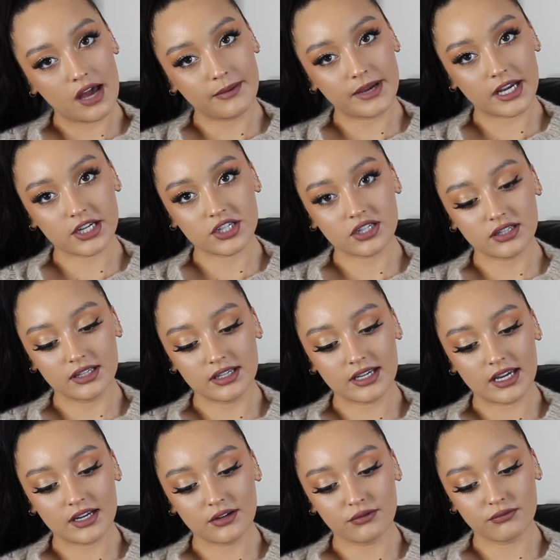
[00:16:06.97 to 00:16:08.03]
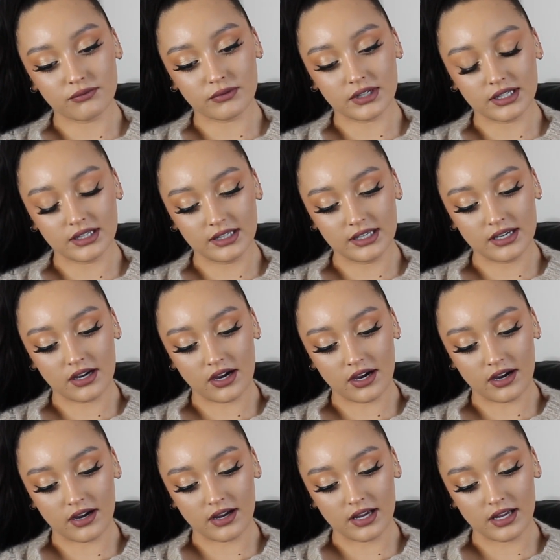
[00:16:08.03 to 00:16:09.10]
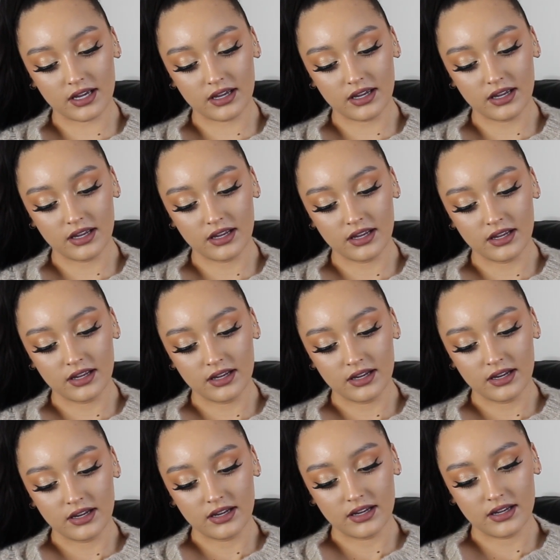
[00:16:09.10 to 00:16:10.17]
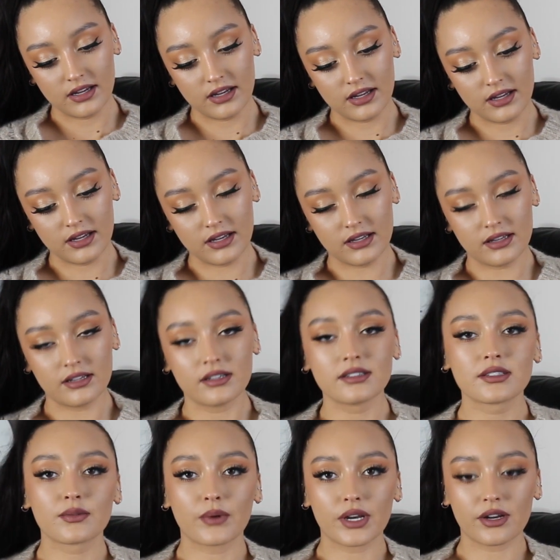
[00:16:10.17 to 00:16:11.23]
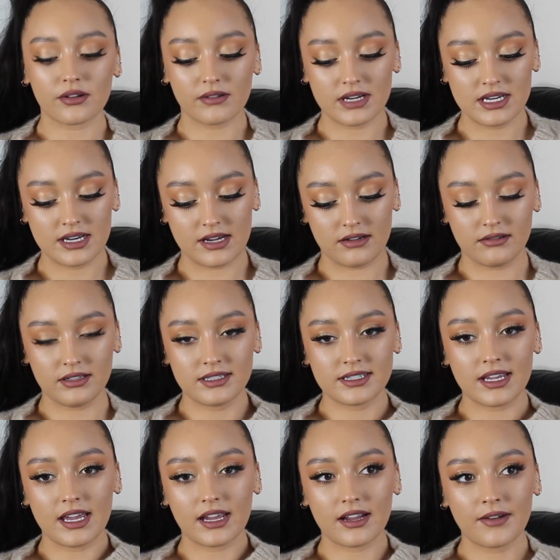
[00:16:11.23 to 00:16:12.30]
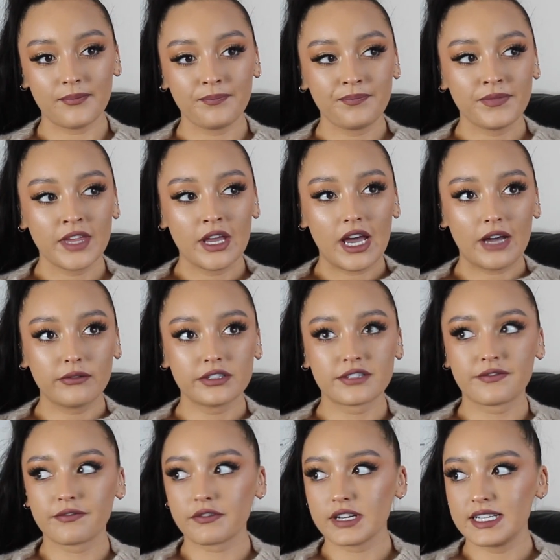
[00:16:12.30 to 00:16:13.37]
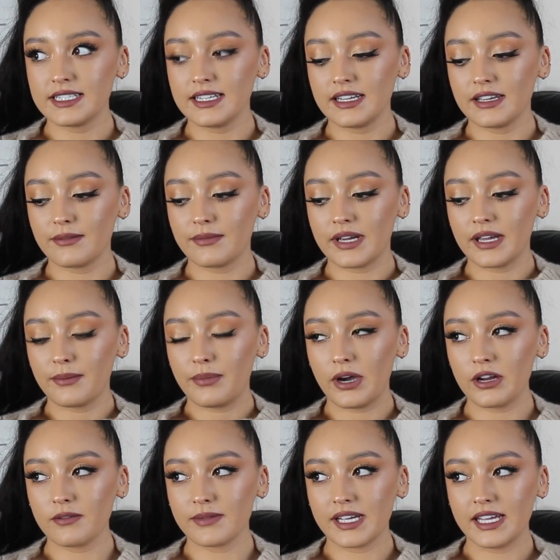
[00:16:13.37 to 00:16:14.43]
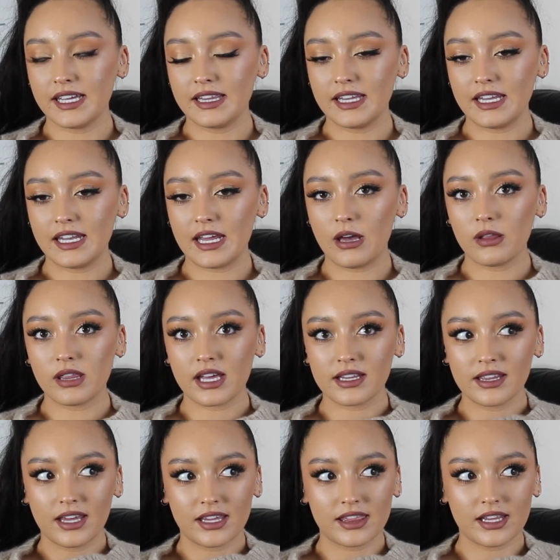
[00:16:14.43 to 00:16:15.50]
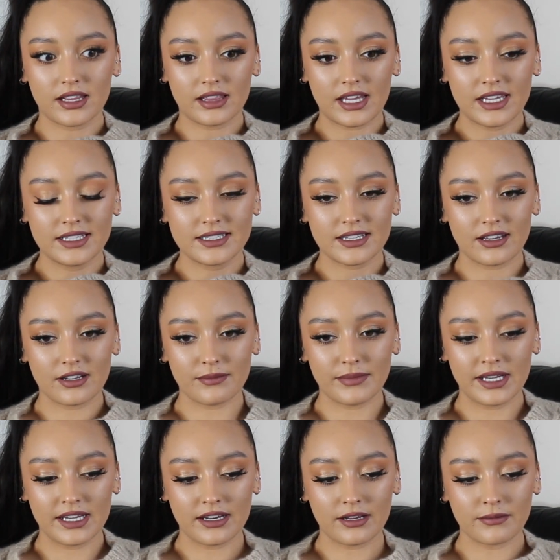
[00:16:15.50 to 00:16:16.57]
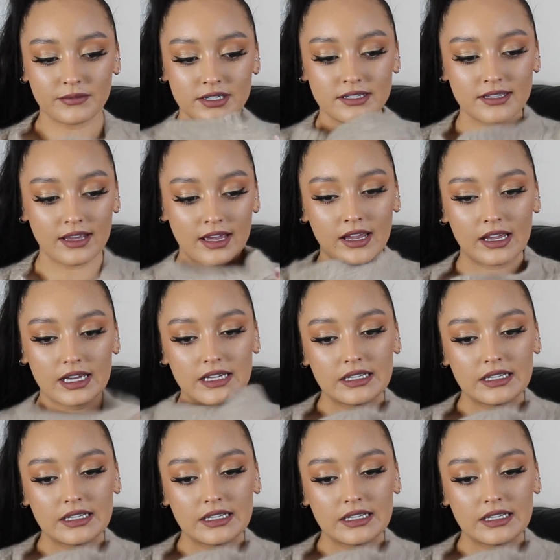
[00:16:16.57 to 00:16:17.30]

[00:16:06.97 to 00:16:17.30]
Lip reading: I'm actually kind of really hot in this sweater right now. It's like, I was freezing in my apartment, and then now that like the light's on me, and I'm just like,